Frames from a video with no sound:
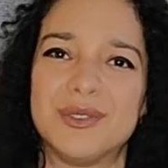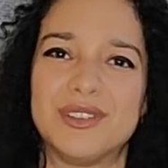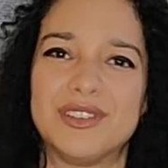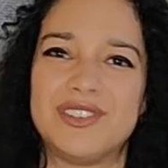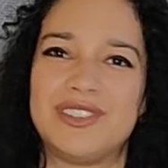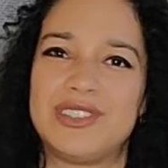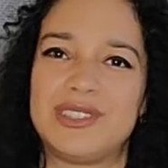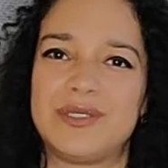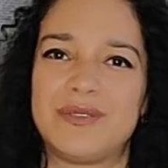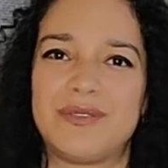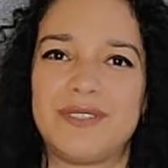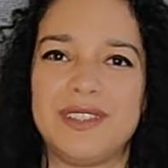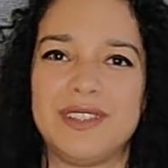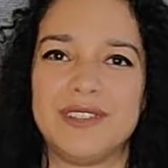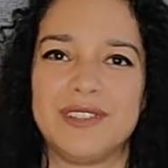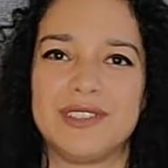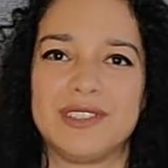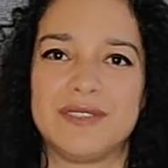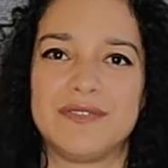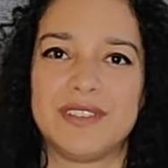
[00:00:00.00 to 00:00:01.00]
so it just
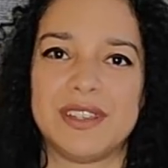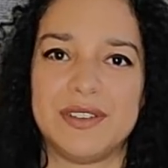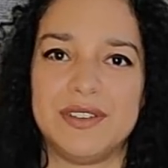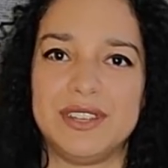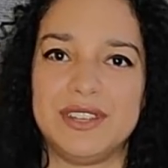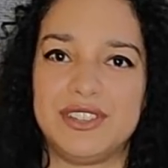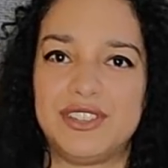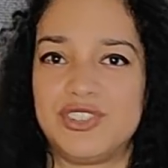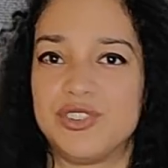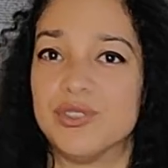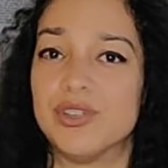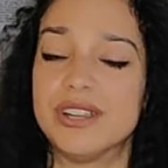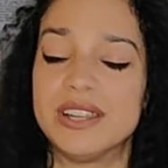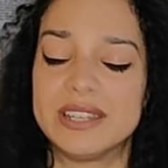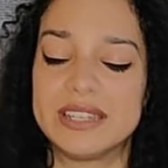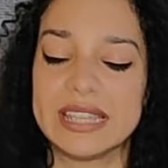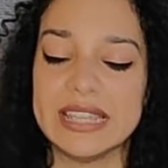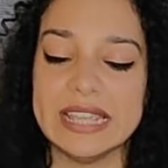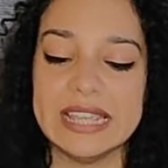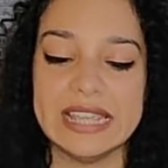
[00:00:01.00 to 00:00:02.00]
feels very
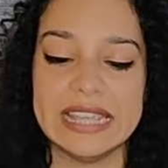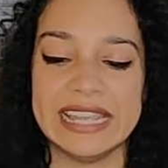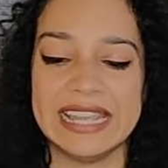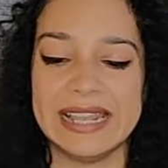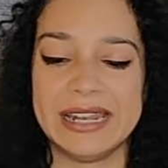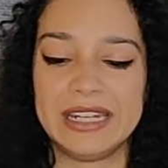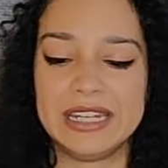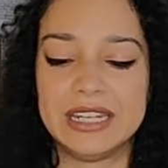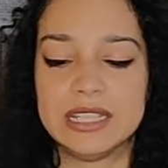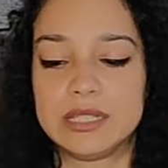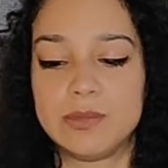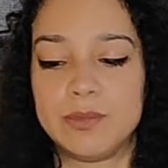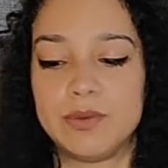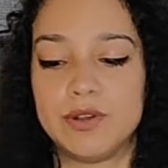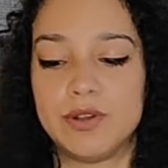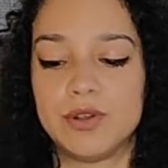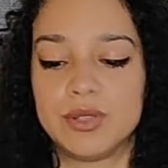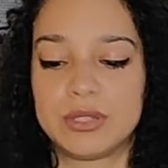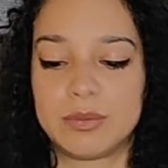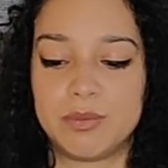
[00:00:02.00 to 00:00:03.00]
short. It does
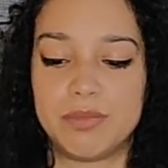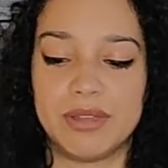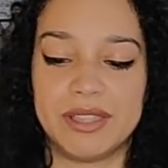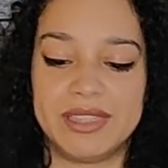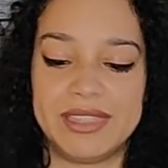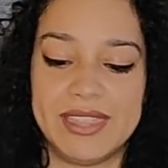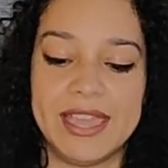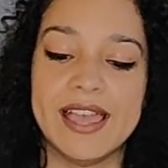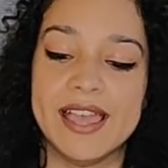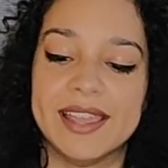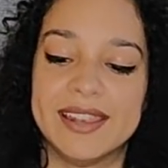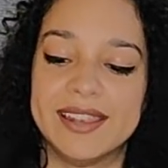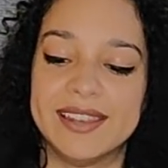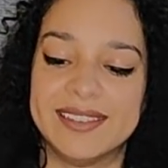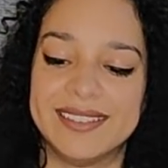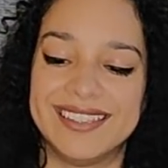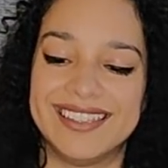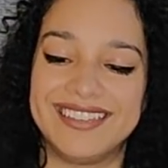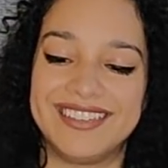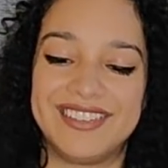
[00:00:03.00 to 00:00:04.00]
post, but then
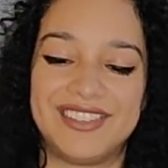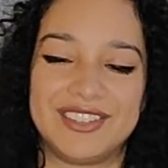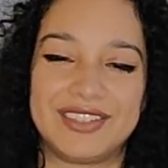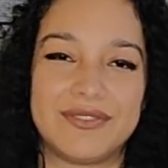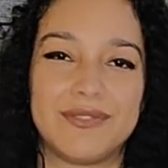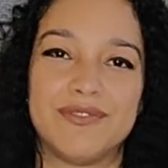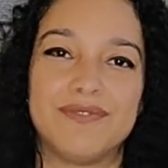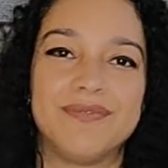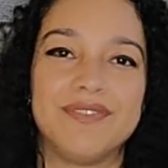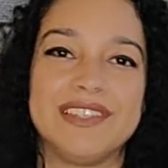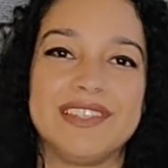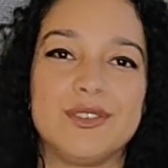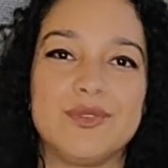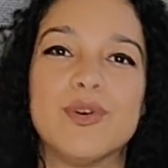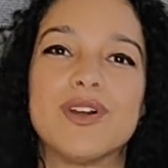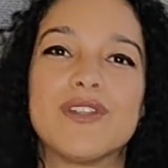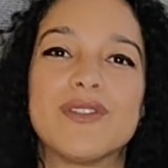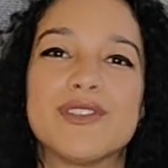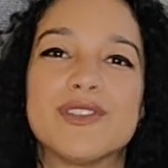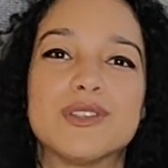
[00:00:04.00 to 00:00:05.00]
it's
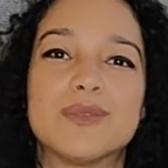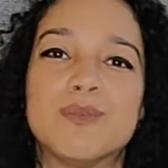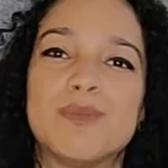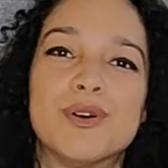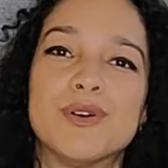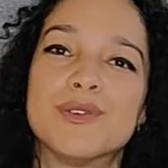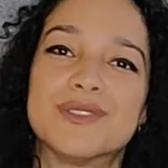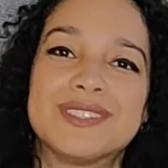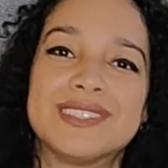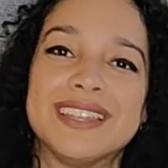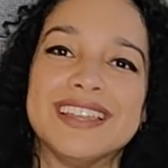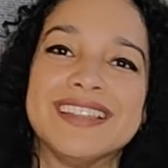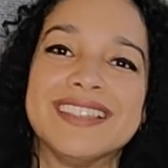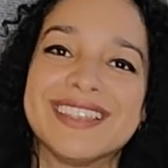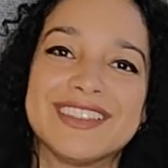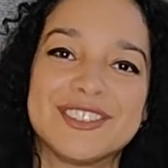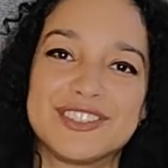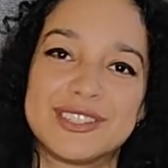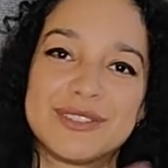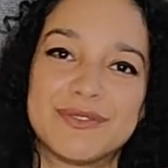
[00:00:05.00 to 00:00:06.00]
one of those post things
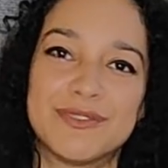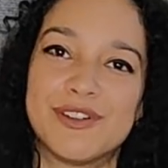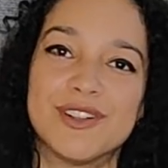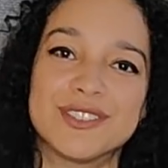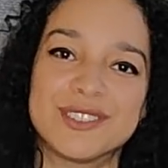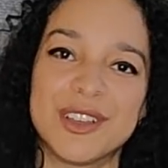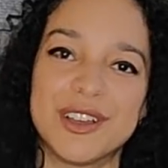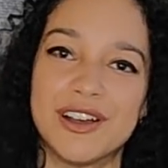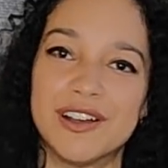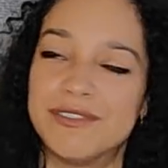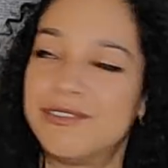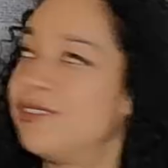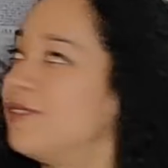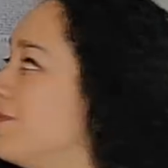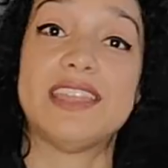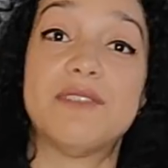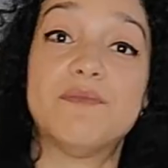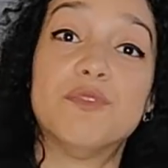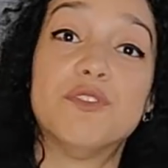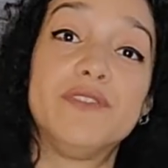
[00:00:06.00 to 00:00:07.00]
that just falls off.
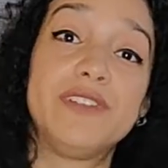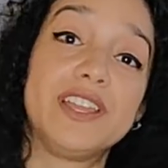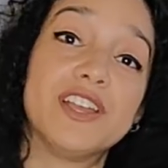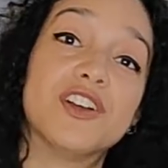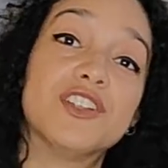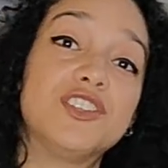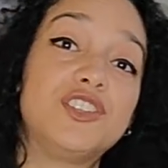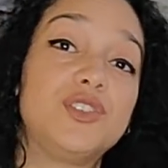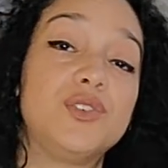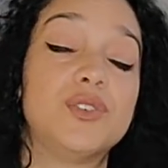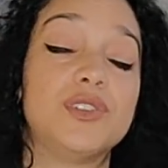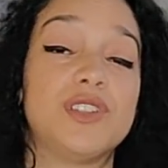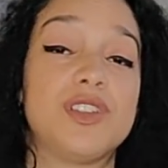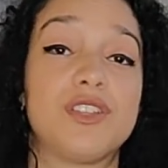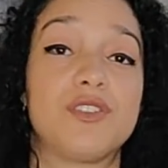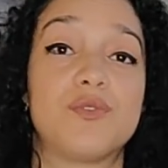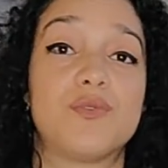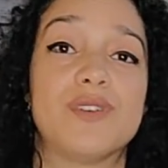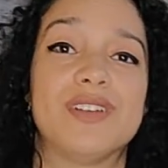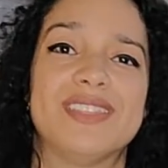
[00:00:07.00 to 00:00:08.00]
And then moving on to
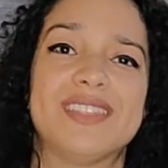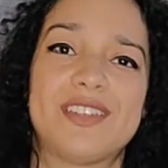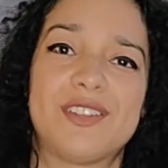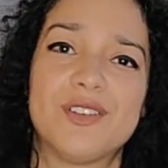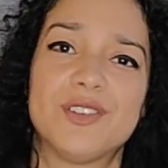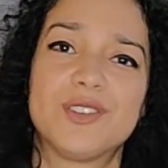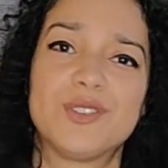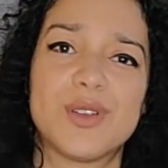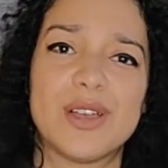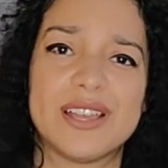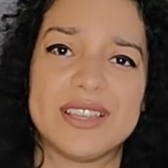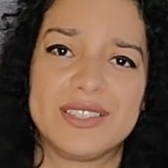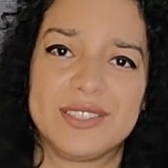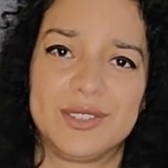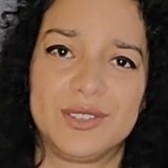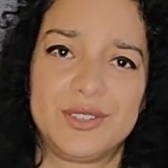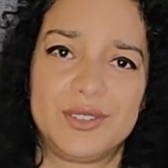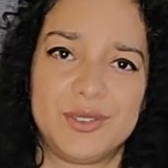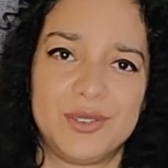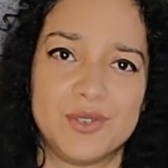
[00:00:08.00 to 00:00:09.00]
another one that also has
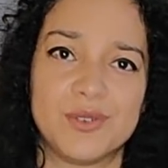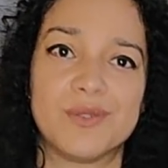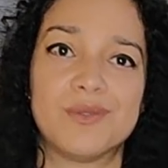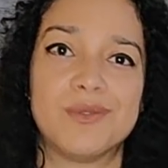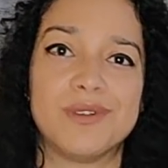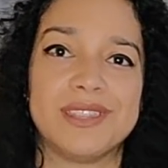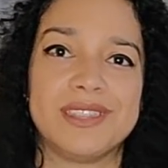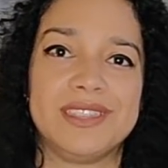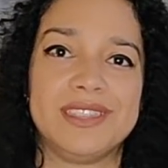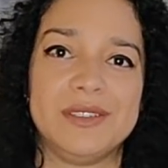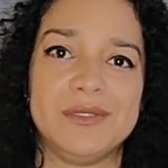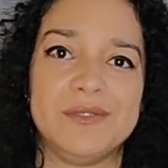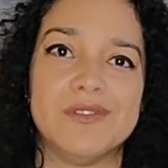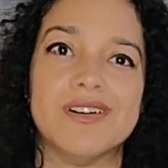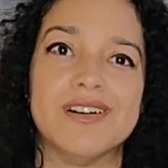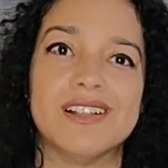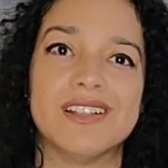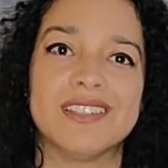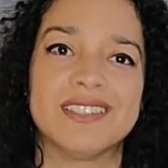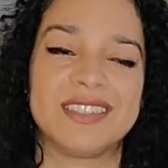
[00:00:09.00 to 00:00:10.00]
to do with the
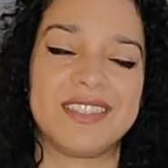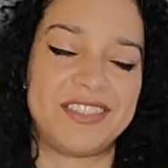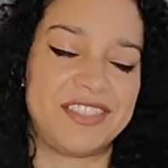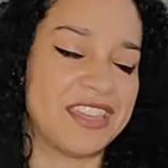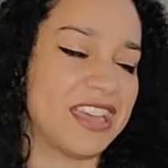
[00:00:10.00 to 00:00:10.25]
ones